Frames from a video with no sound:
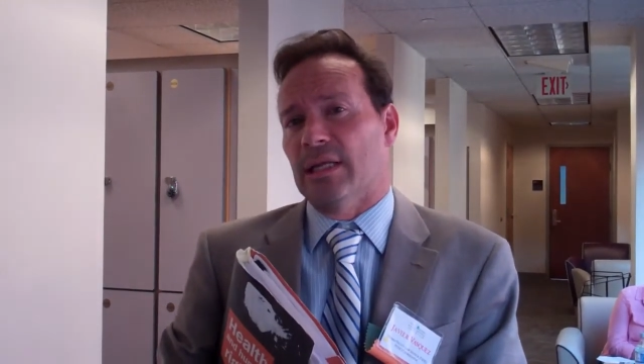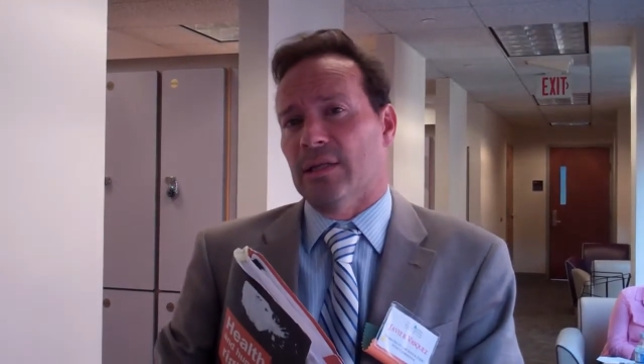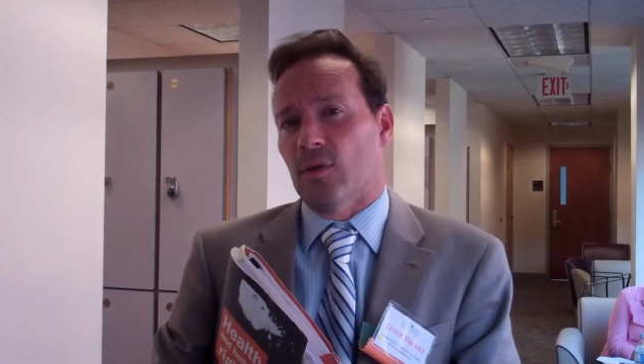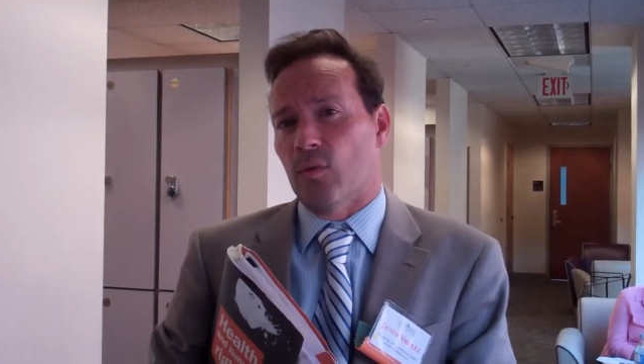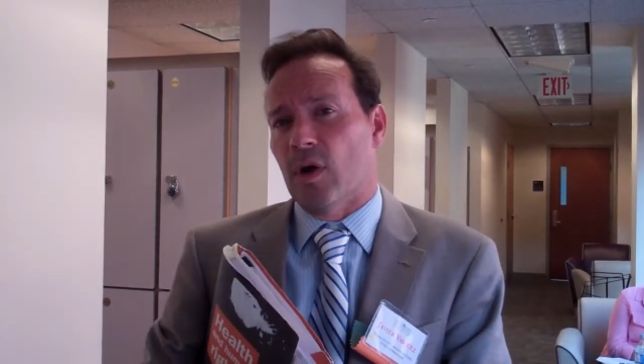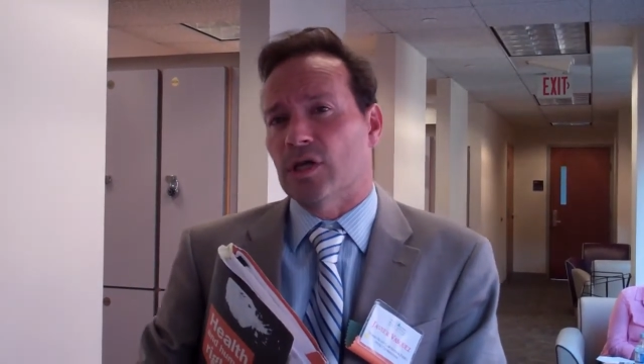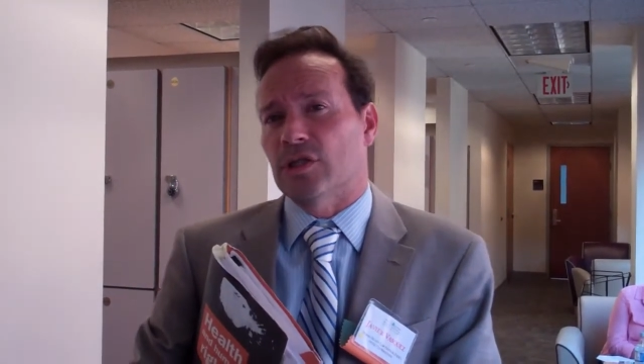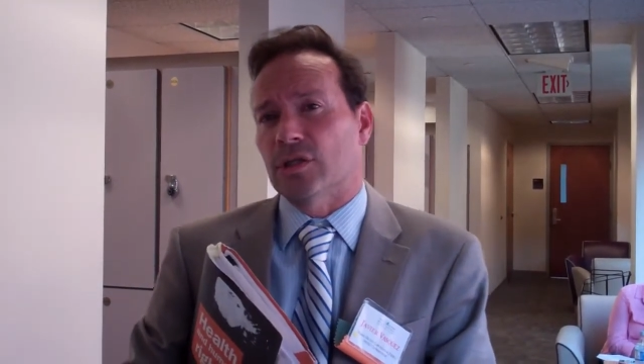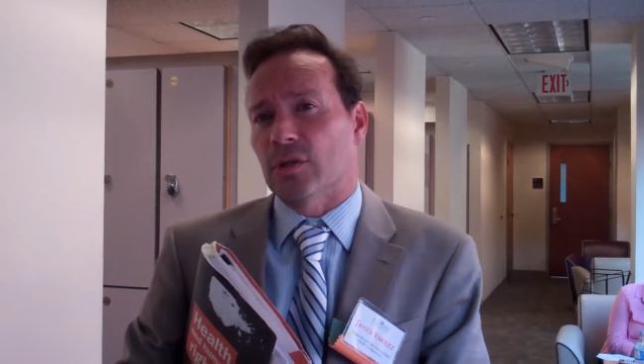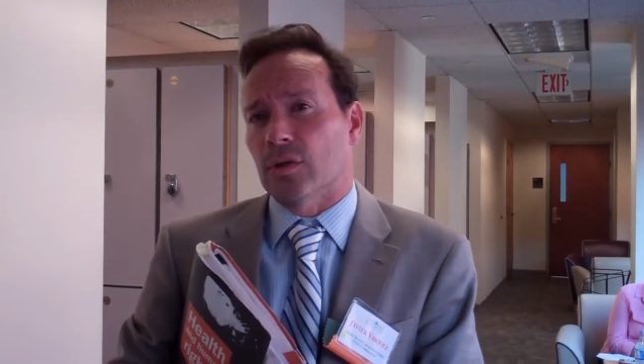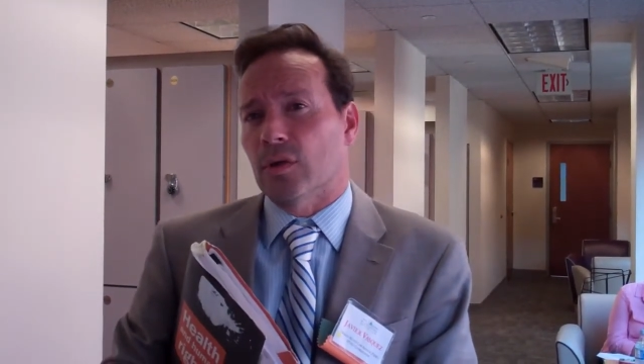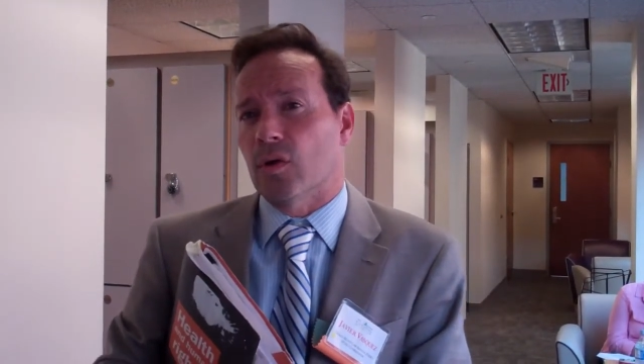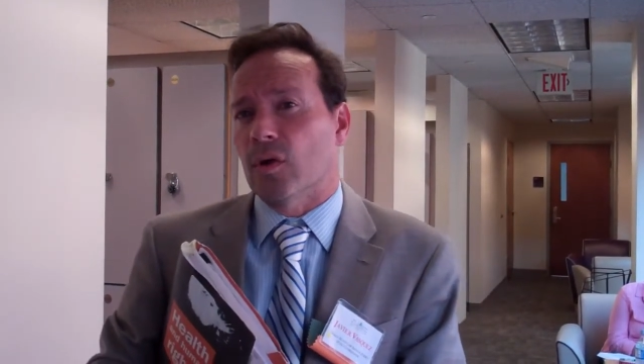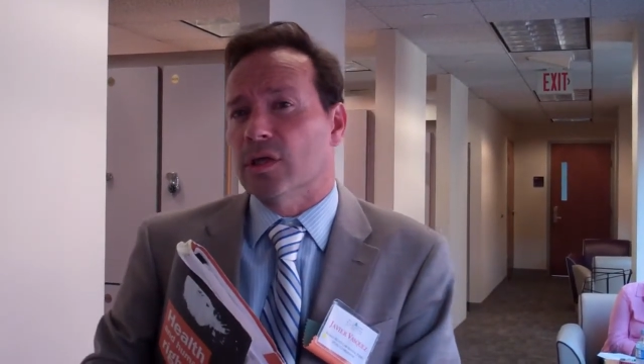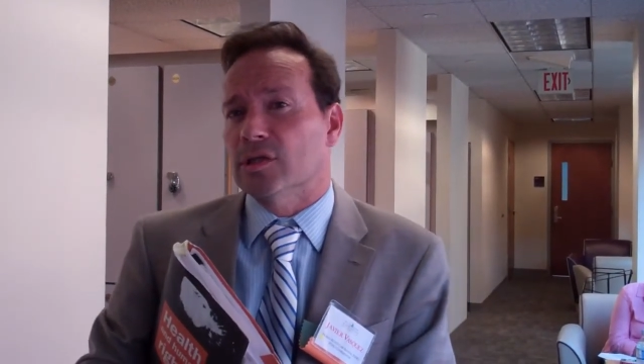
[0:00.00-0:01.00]
and the
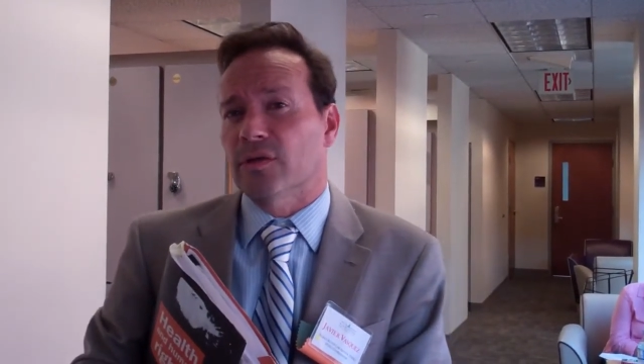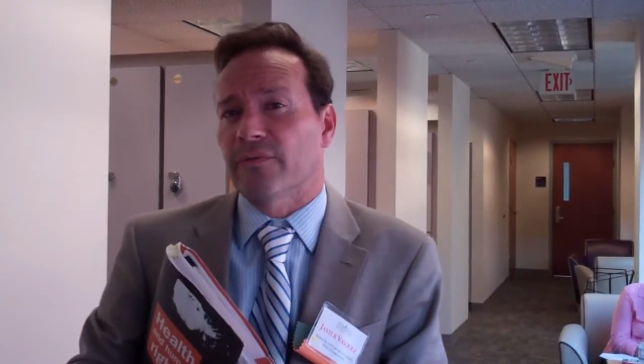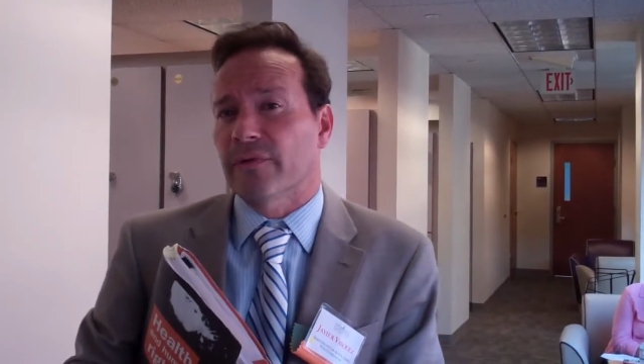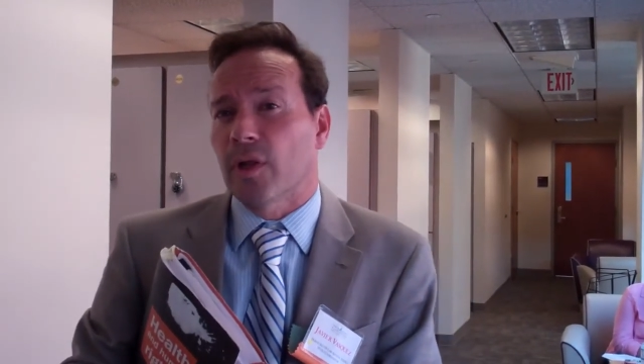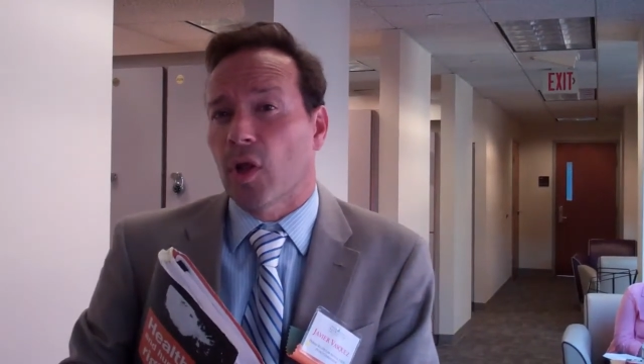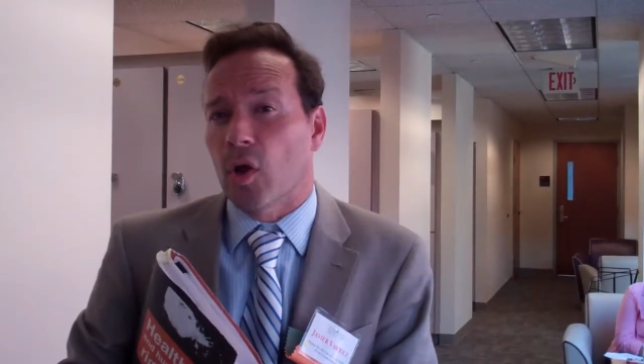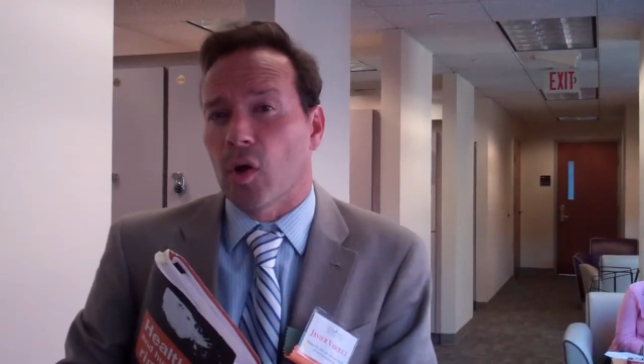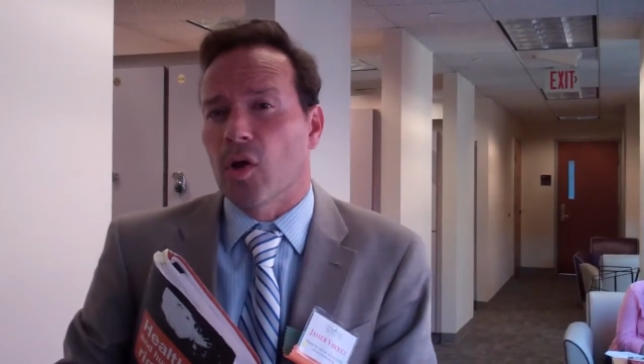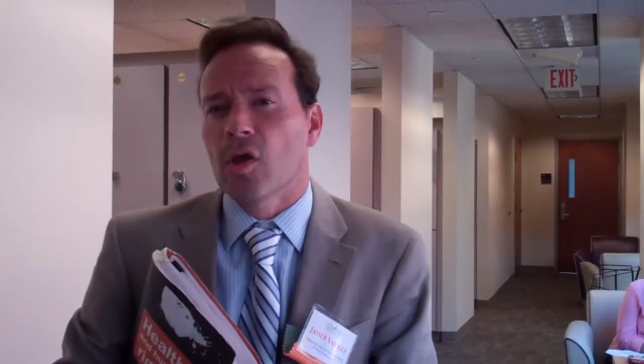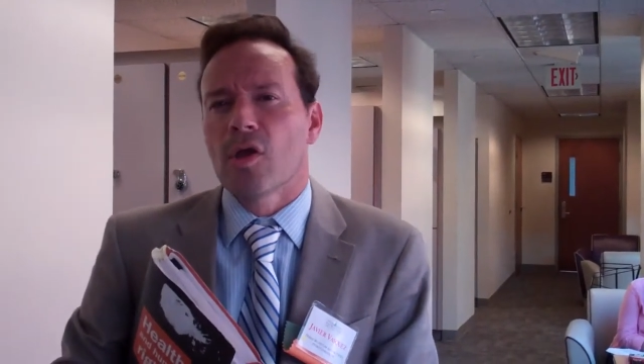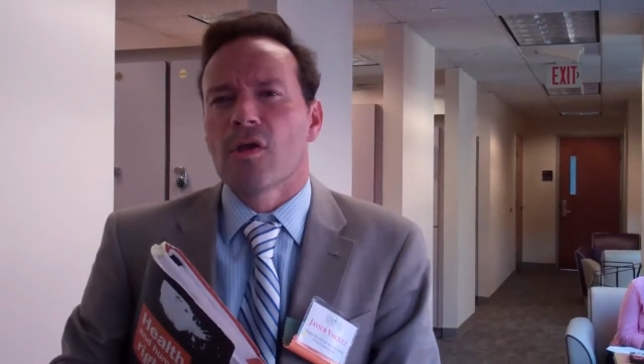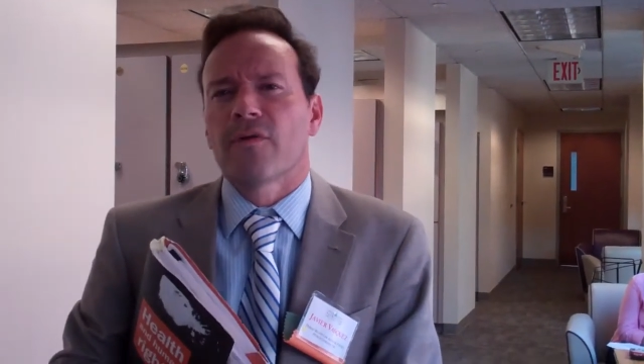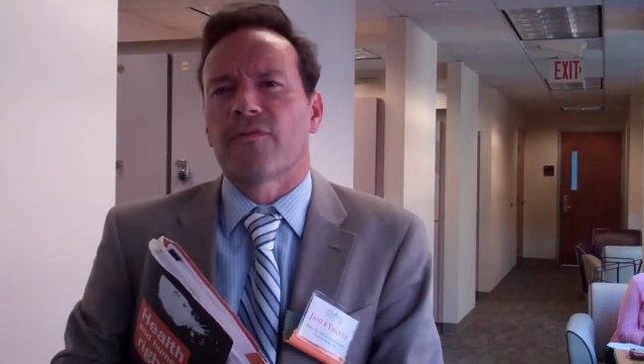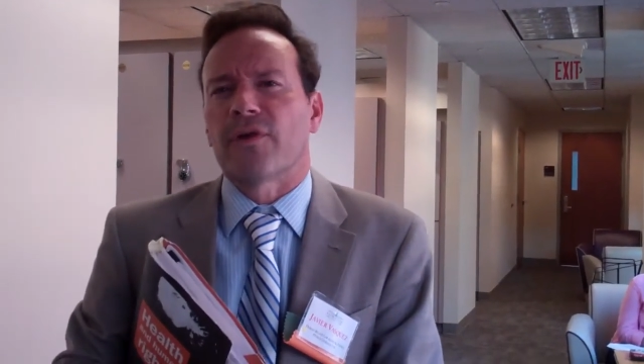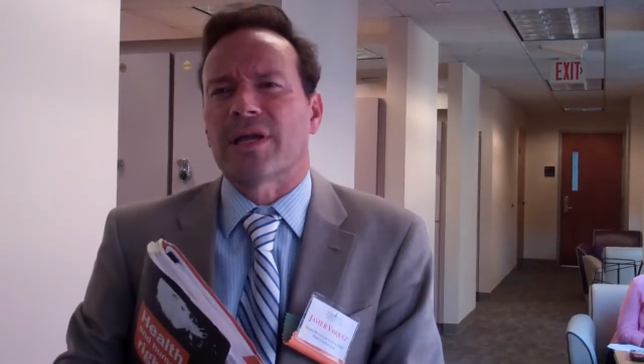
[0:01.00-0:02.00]
Washington College of Law.
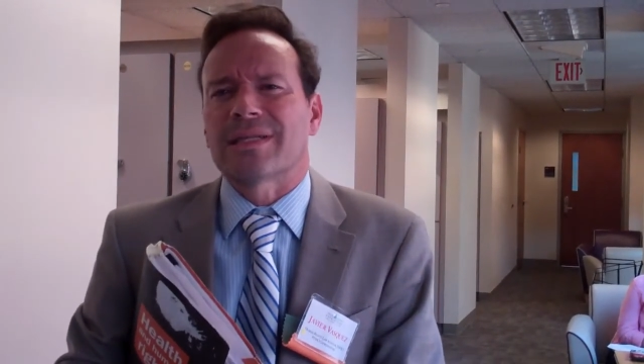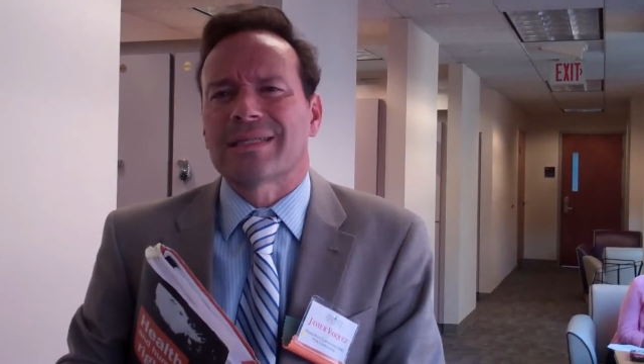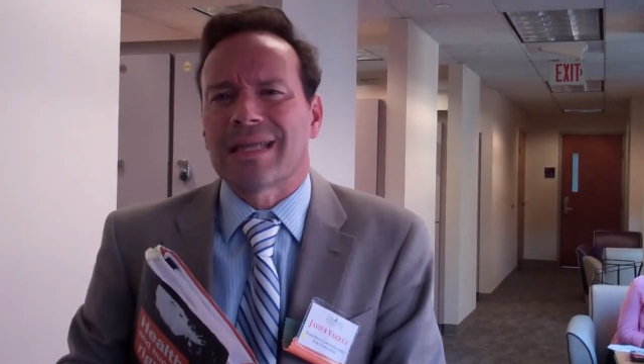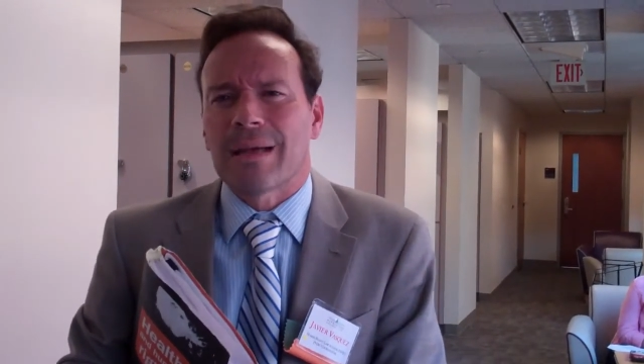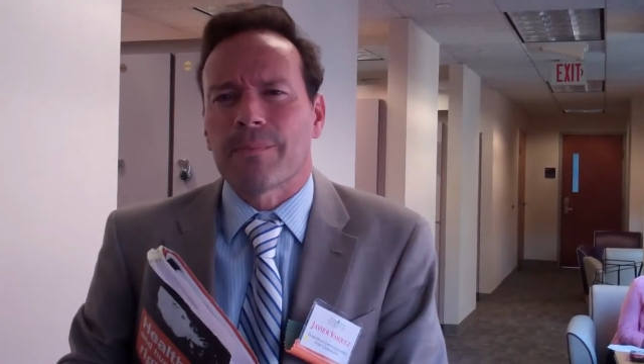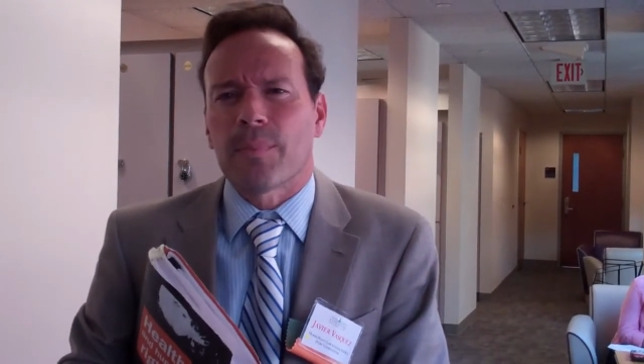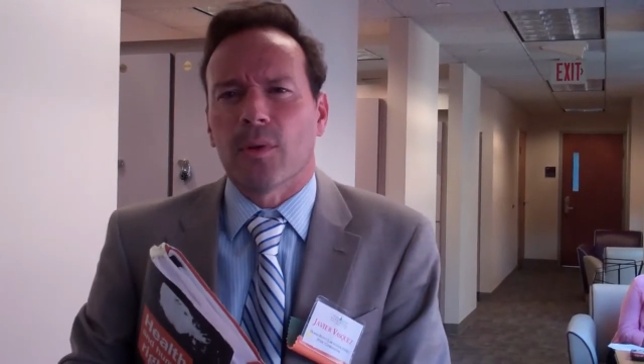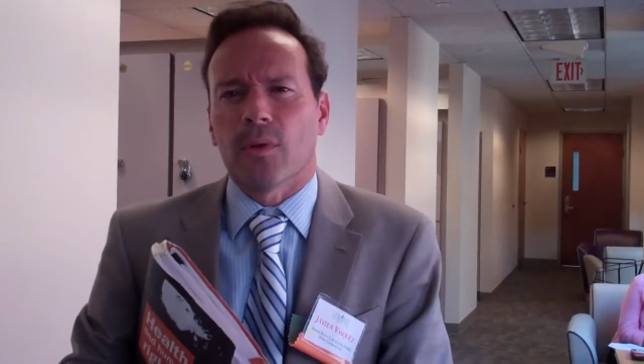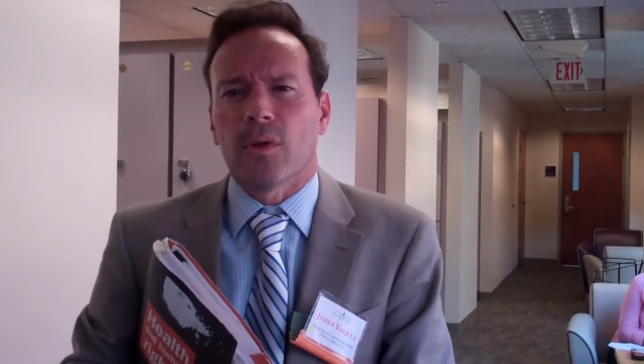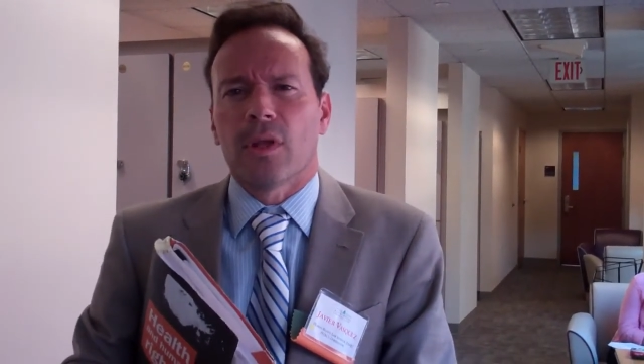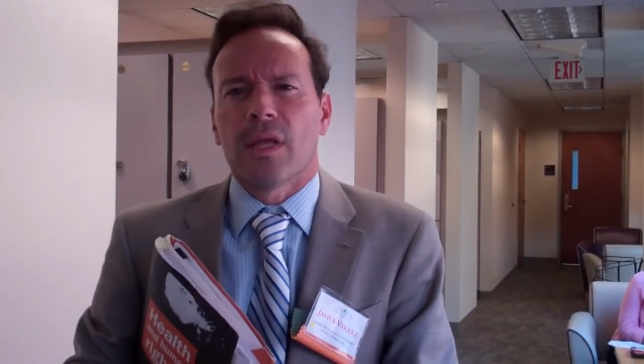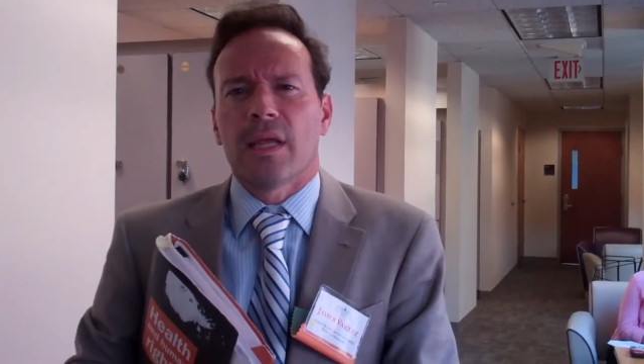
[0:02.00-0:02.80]
For example,